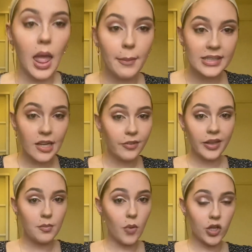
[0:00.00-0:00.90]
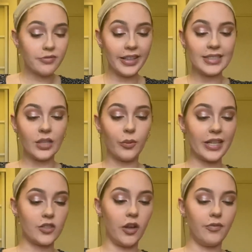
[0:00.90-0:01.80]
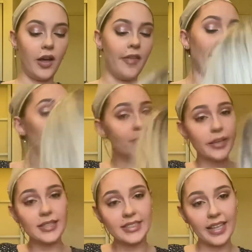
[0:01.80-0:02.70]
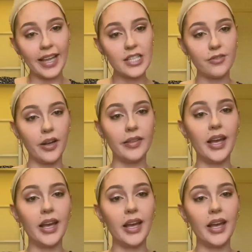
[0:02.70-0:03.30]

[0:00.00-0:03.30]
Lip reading: But definitely the most realistic wig so far. That is because it's a lace front.